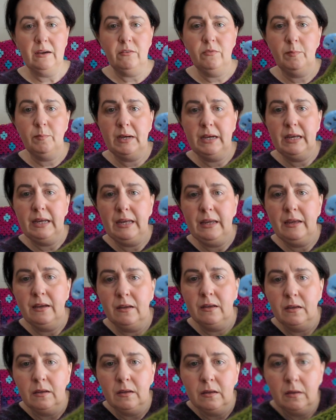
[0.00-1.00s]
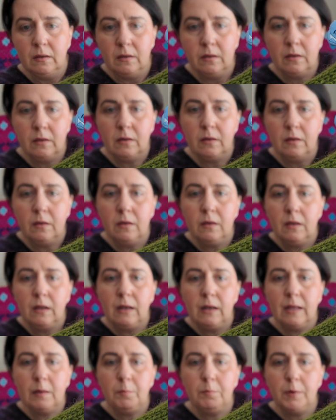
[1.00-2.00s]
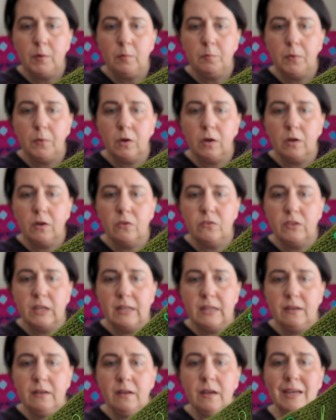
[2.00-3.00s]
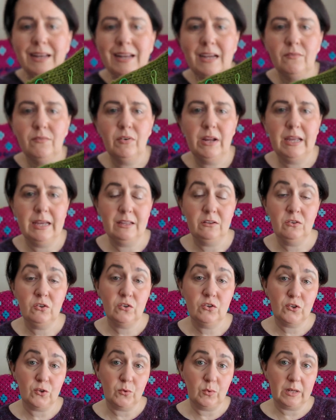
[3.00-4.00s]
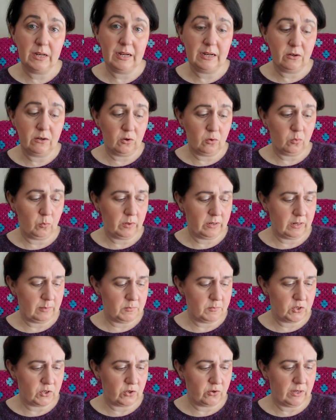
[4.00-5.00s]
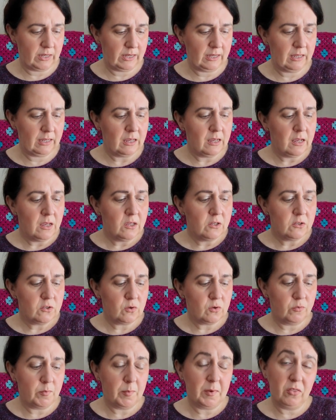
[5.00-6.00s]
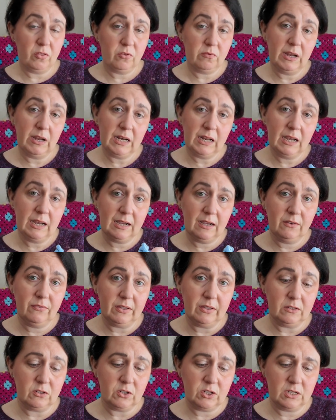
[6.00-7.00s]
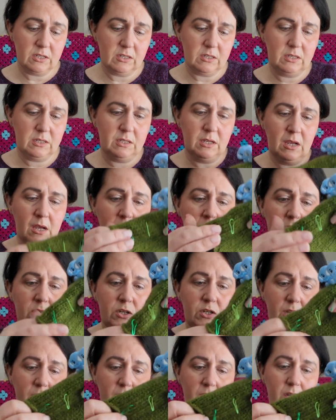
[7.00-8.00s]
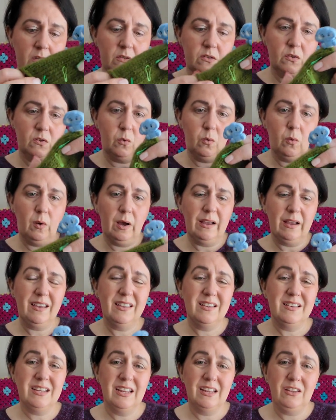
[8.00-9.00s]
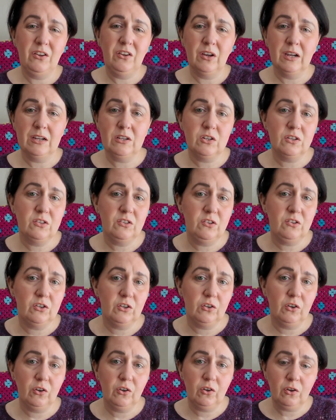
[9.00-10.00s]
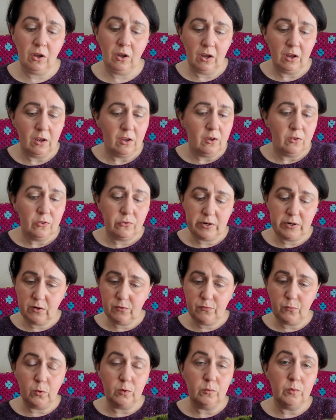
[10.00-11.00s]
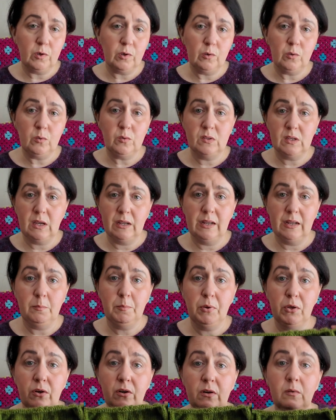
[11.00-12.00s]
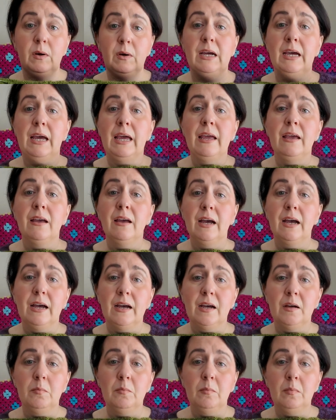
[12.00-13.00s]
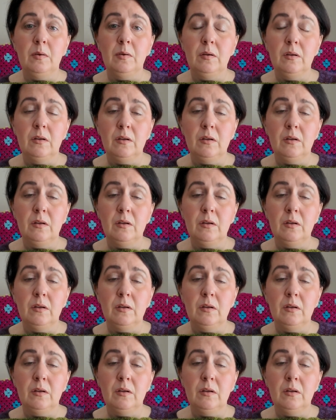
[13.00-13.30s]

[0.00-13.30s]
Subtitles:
my light bulb markers in at every inch so that I know what I'm doing. So I have about 3.5 inches done. So I continue, I just do 3 or 4 rows and I put it away. I'm